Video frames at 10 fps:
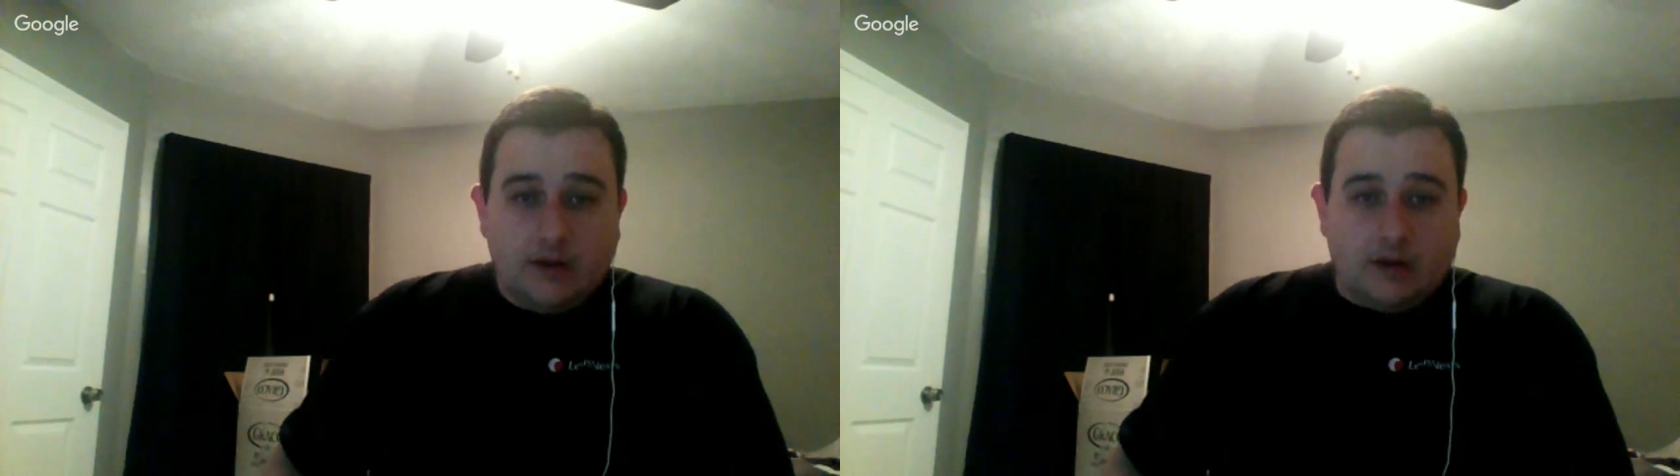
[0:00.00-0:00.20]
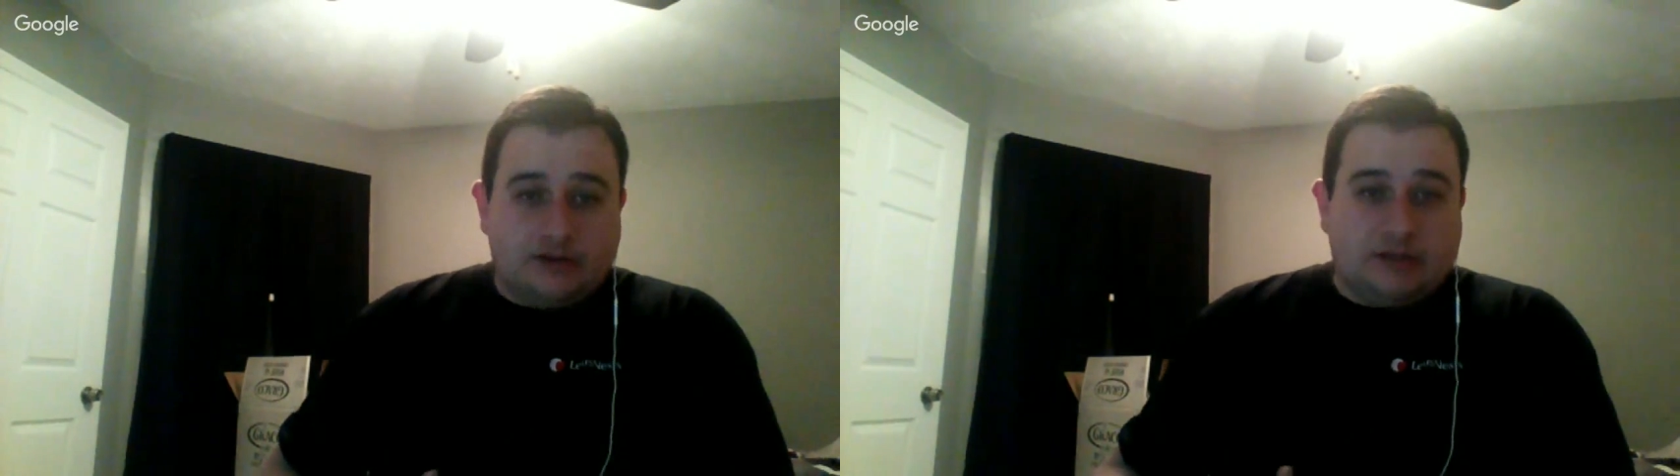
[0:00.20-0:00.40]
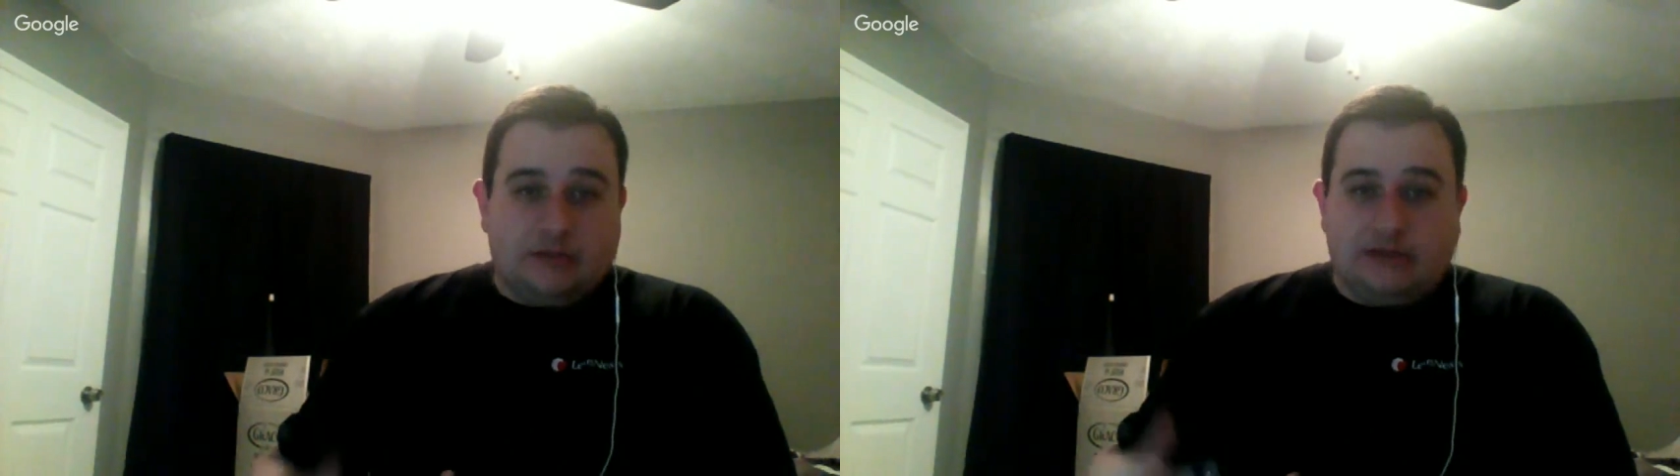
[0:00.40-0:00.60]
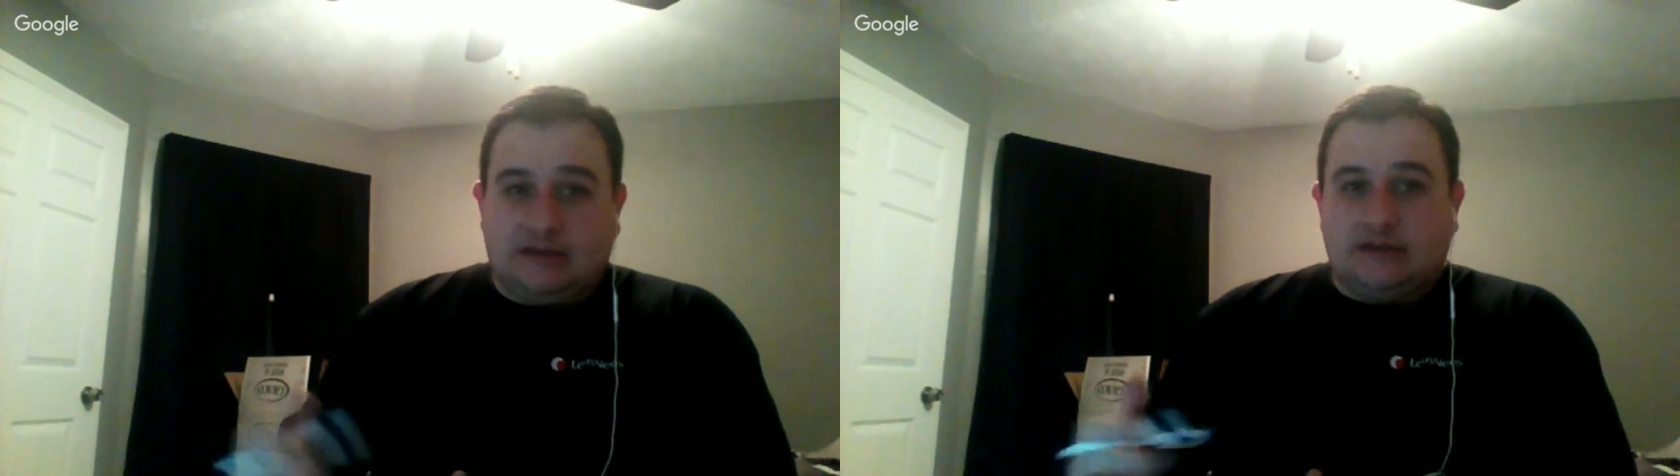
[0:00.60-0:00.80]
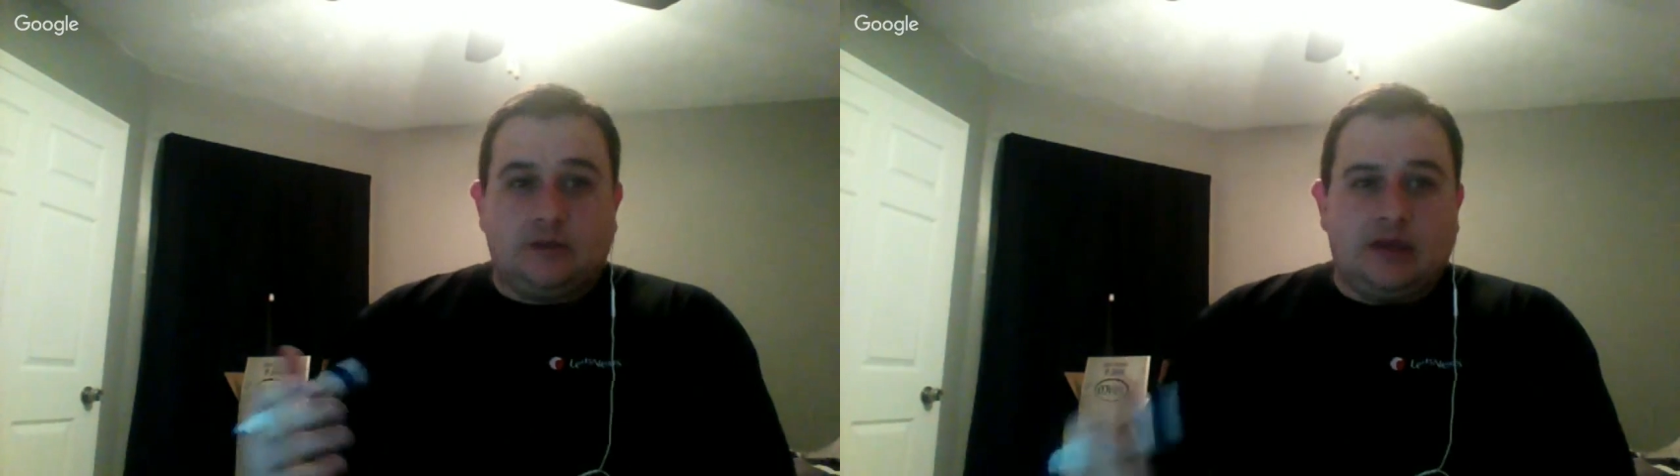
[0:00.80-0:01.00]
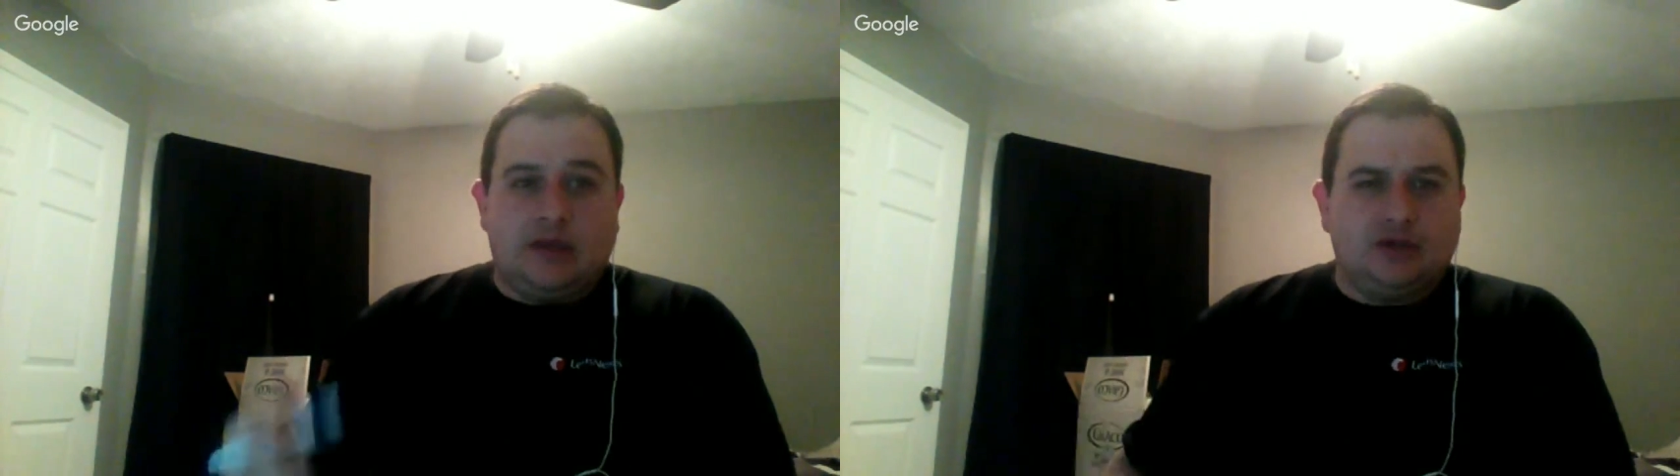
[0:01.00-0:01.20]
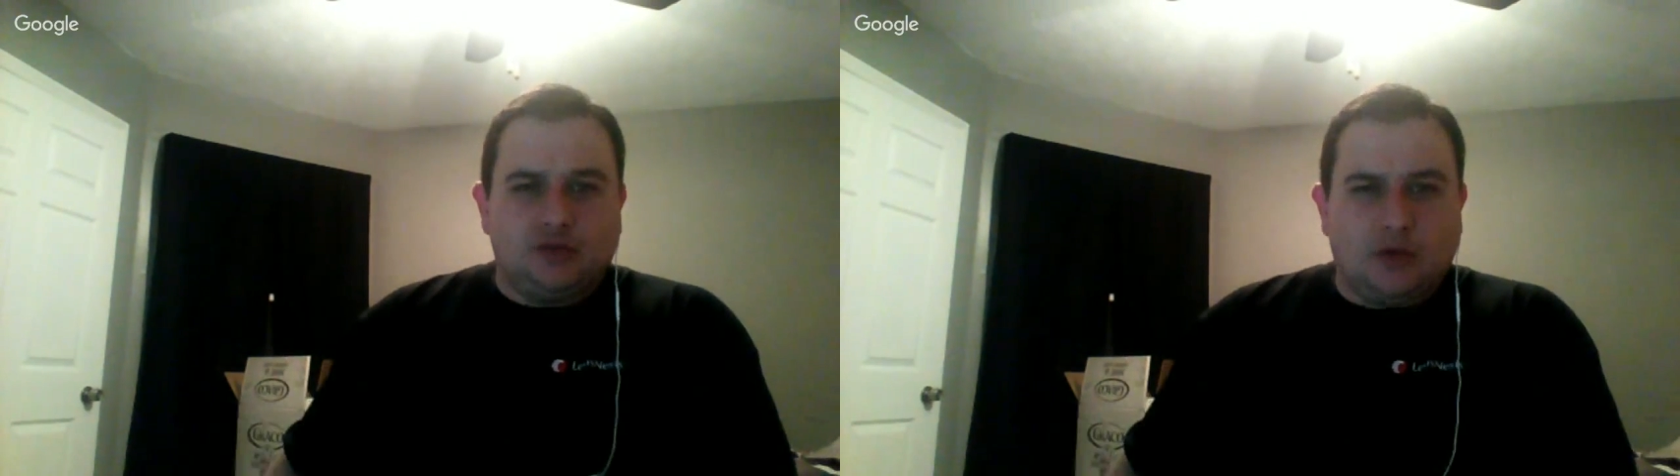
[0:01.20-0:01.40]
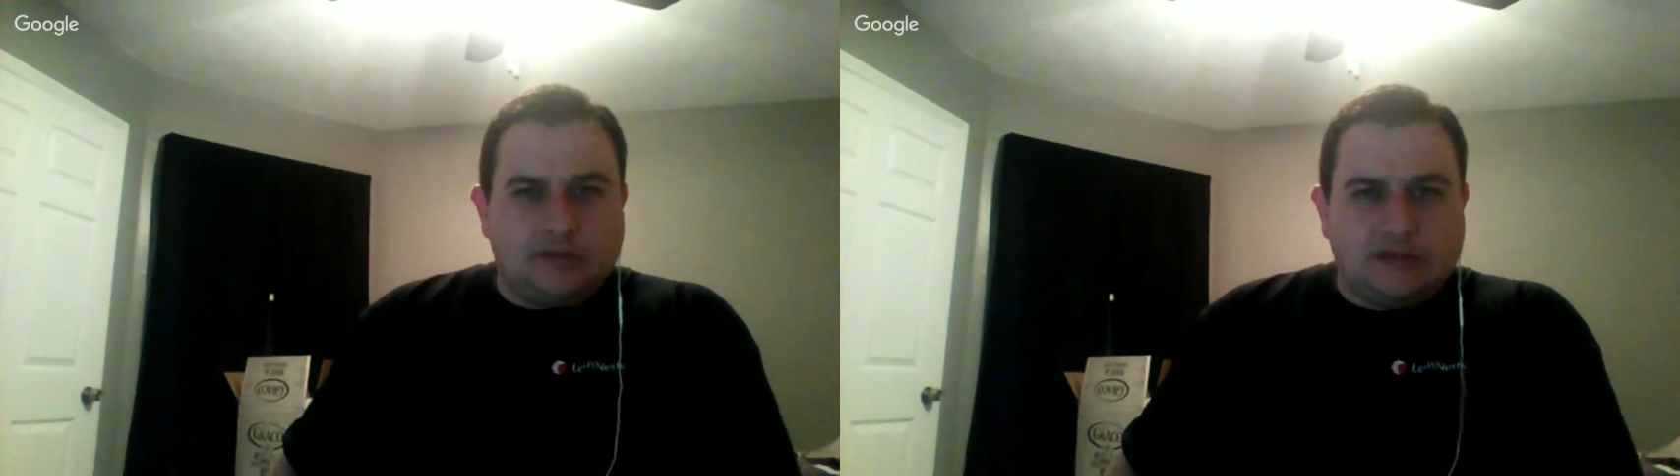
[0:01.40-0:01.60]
Or something like that, so he can enjoy